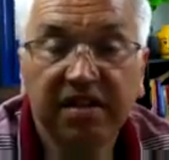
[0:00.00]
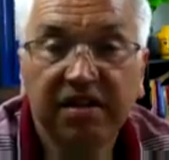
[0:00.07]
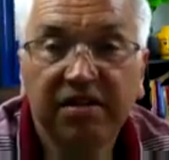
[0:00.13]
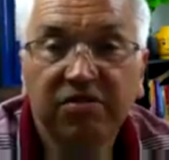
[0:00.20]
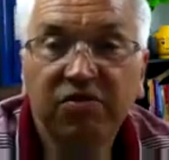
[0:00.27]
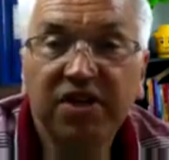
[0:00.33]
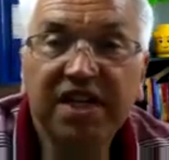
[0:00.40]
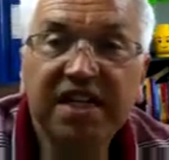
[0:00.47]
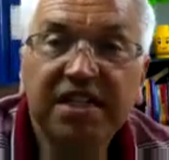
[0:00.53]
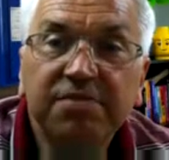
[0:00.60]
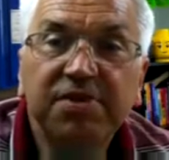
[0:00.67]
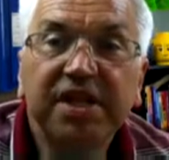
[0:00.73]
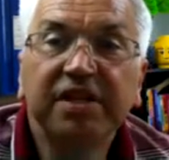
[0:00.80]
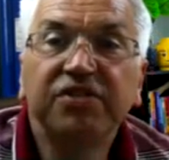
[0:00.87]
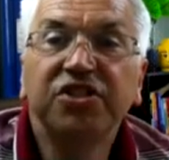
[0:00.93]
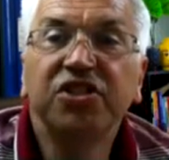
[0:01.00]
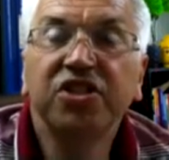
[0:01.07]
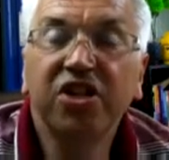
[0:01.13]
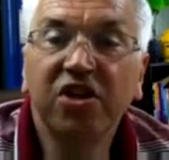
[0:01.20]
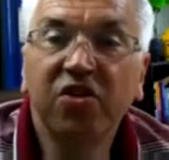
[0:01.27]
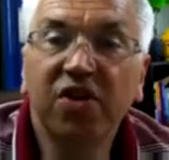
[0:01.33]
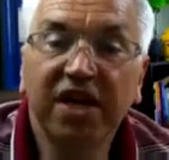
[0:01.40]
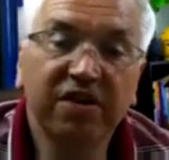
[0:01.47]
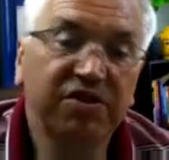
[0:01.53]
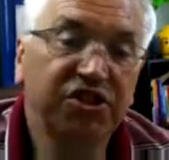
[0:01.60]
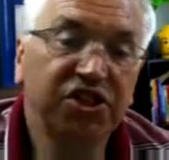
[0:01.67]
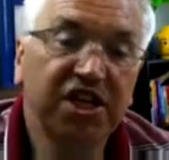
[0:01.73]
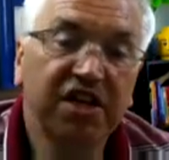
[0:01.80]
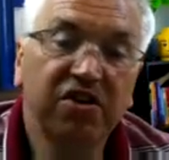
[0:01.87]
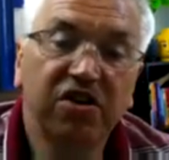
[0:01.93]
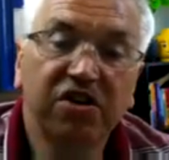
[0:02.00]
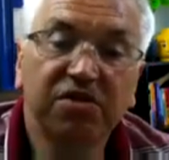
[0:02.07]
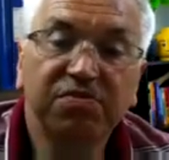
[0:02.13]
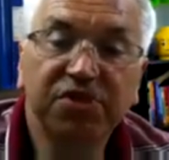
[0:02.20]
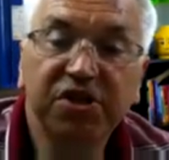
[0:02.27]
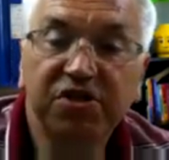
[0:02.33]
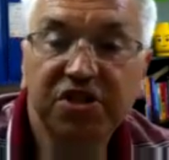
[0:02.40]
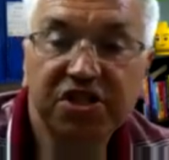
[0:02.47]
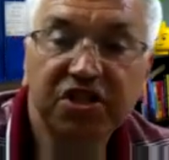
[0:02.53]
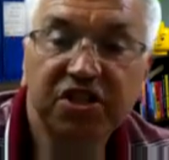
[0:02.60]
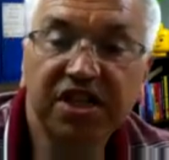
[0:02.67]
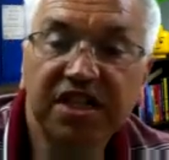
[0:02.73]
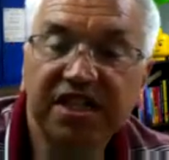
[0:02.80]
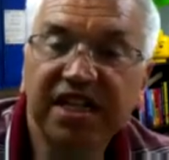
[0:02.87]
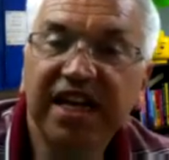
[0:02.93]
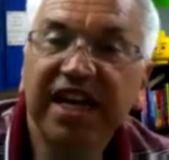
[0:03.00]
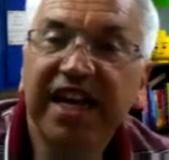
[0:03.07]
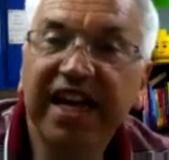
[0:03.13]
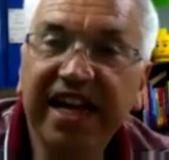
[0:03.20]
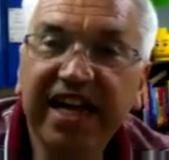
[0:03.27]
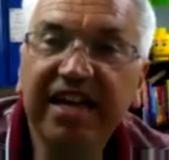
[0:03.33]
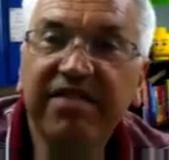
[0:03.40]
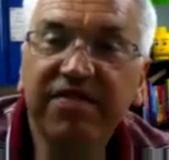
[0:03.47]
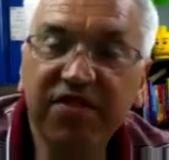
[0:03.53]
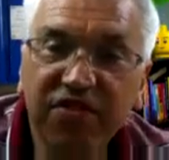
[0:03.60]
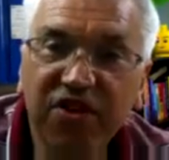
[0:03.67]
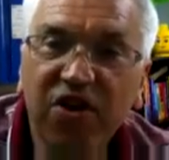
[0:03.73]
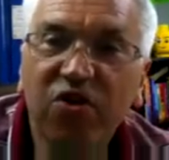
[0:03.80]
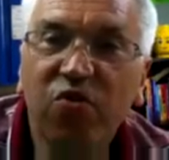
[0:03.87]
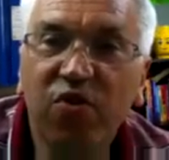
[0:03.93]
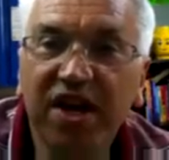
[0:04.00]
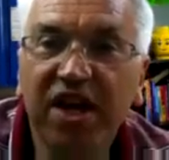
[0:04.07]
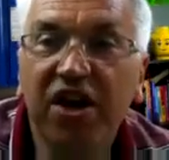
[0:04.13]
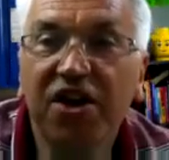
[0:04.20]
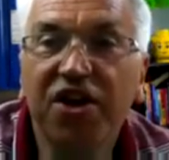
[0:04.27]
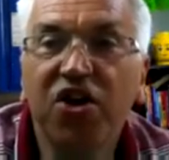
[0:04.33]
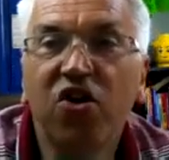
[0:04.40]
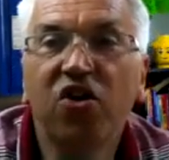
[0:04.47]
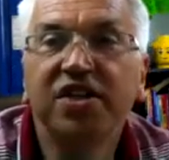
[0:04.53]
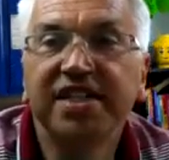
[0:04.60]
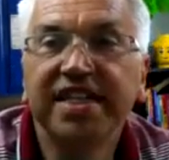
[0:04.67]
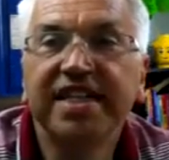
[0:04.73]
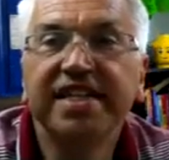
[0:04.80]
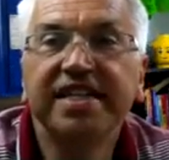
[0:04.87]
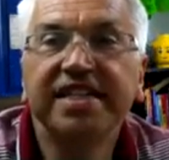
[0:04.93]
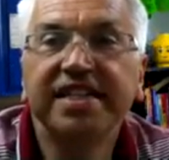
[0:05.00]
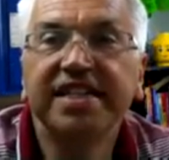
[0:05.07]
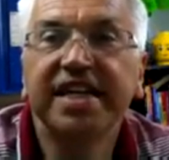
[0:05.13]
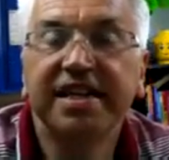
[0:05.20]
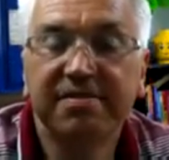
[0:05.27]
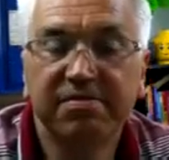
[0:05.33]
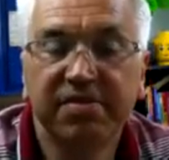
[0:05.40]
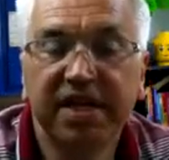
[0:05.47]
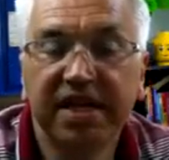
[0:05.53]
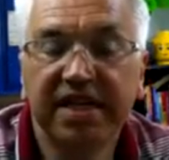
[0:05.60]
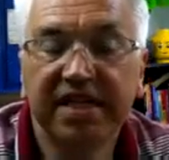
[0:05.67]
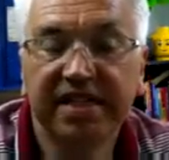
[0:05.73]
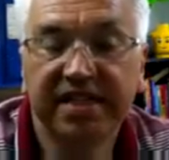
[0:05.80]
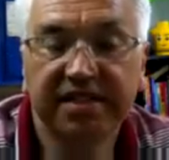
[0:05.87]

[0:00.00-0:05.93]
We need to be able to know how to share our computer screens, even though we are not in the same place.